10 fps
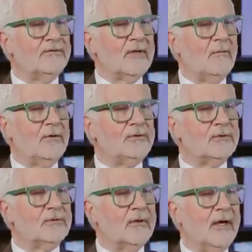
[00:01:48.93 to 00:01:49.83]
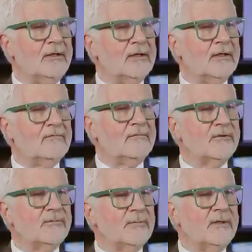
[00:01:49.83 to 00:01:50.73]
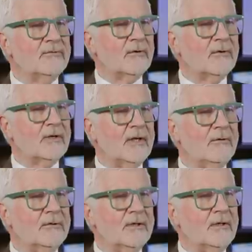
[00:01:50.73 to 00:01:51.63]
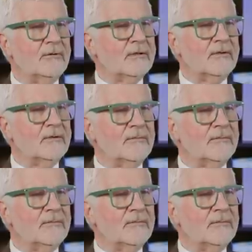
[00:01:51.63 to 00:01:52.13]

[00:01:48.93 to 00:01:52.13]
Is that what you're trying to convince me is okay when I look in the